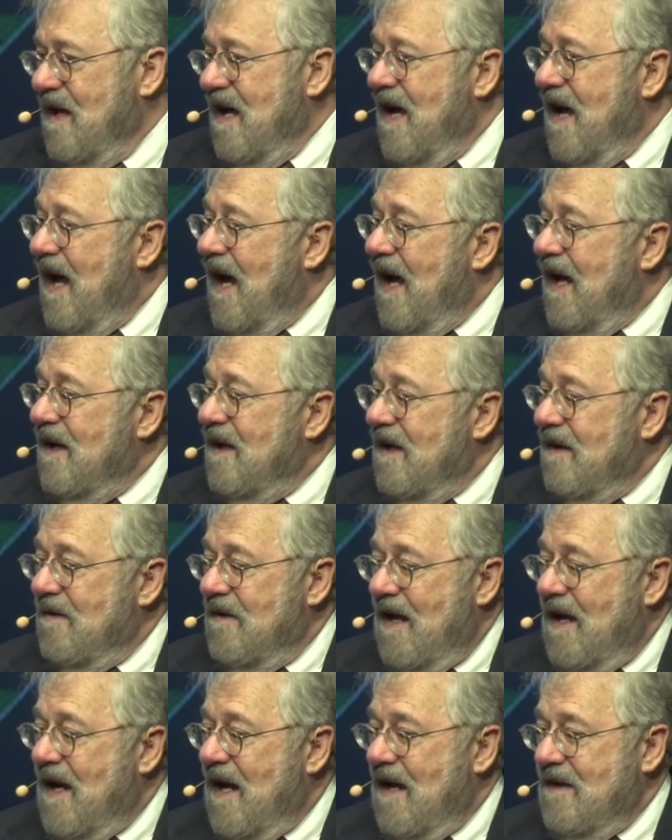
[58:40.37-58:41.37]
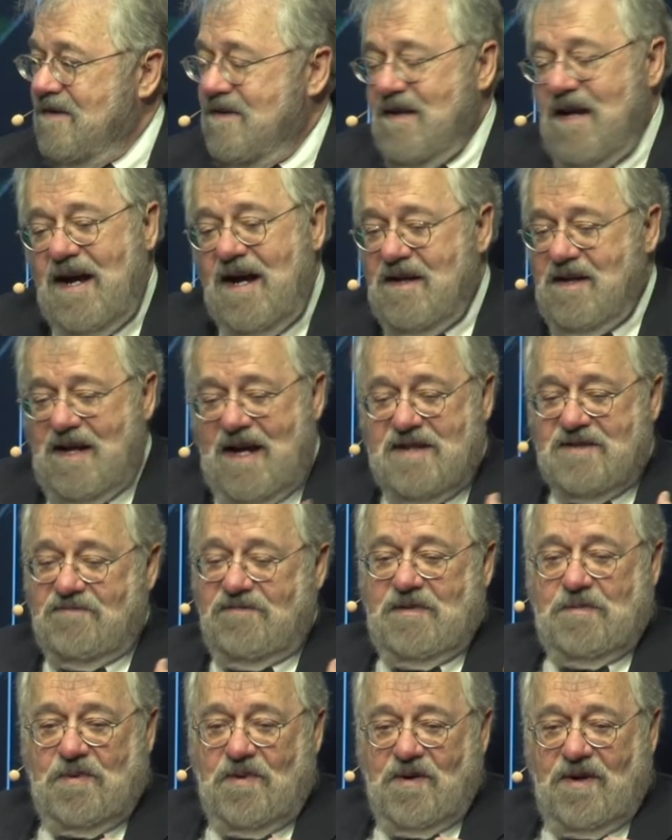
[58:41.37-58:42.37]
Mm. And, and, and I, I, as a
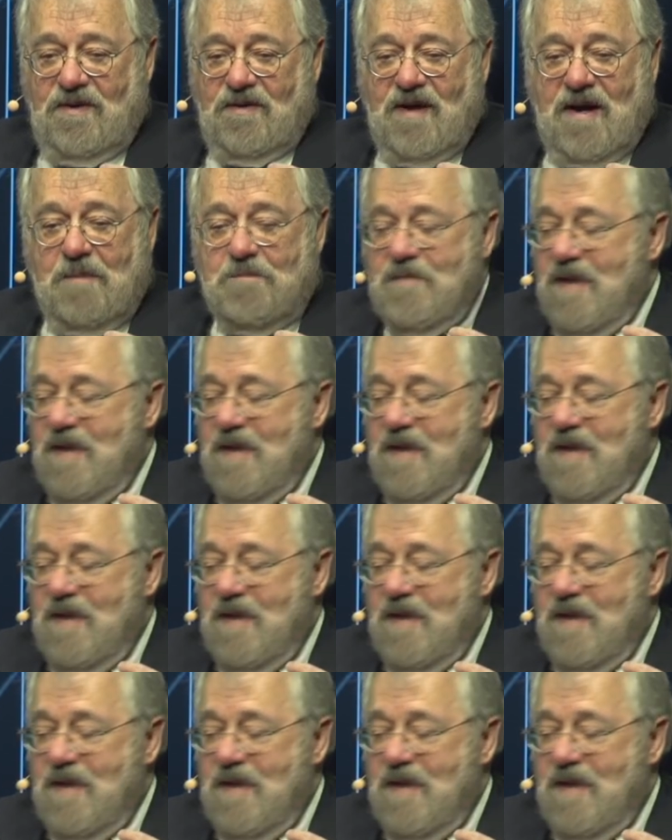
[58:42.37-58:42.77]
reporter,